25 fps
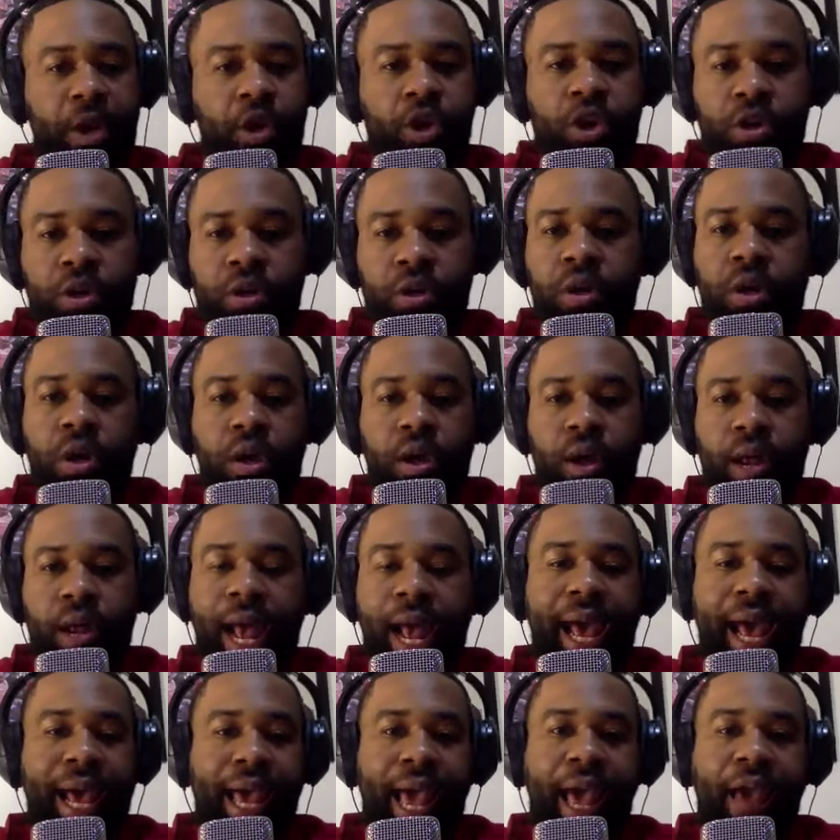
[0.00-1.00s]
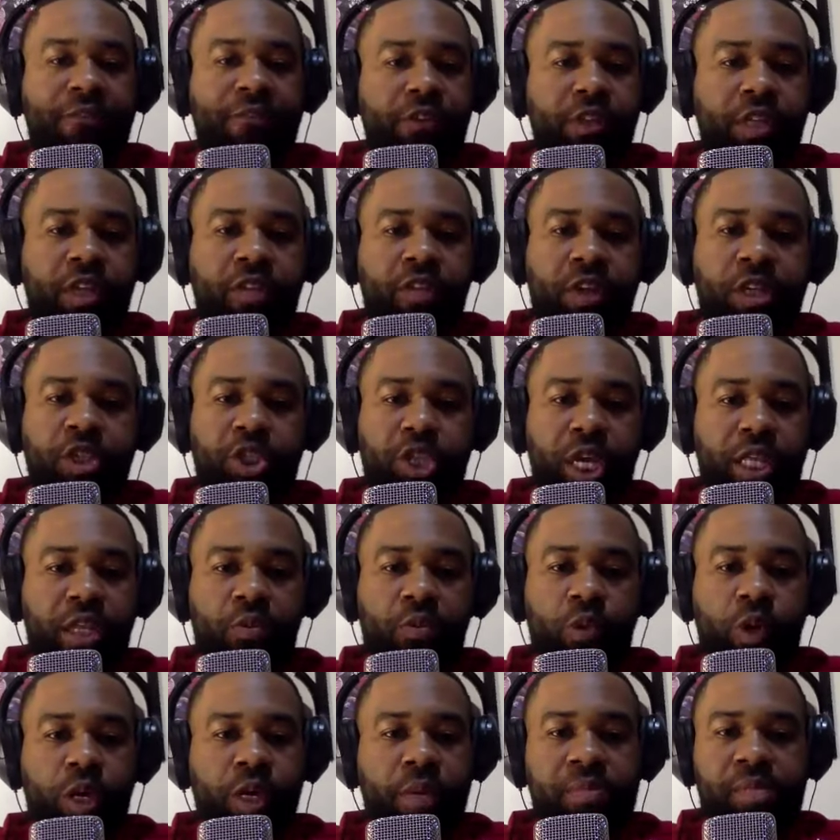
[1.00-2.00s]
better. I fully think
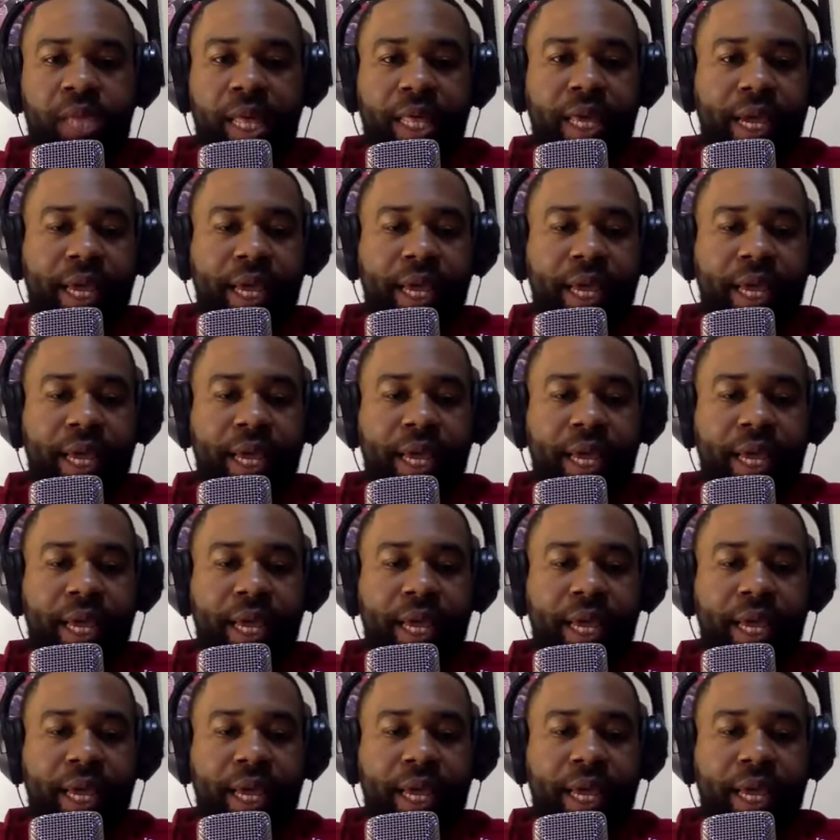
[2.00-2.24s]
Jalen Williams.